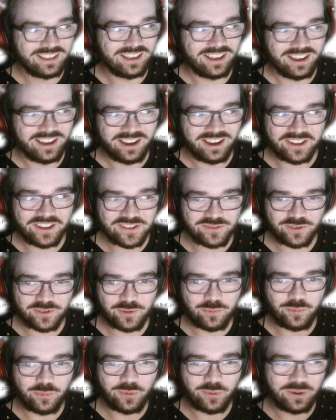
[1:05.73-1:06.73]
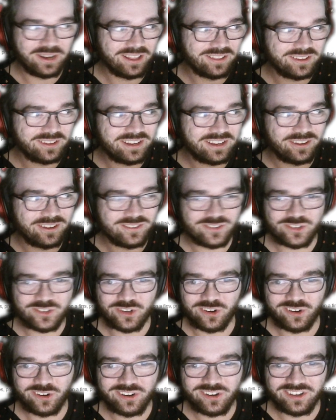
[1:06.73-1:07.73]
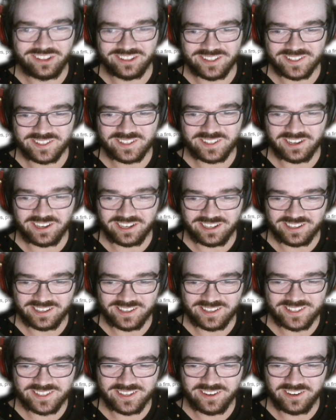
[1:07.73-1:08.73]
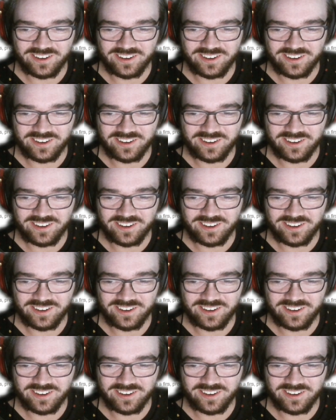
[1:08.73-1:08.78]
I just want to point out, look how chunky this guy is. God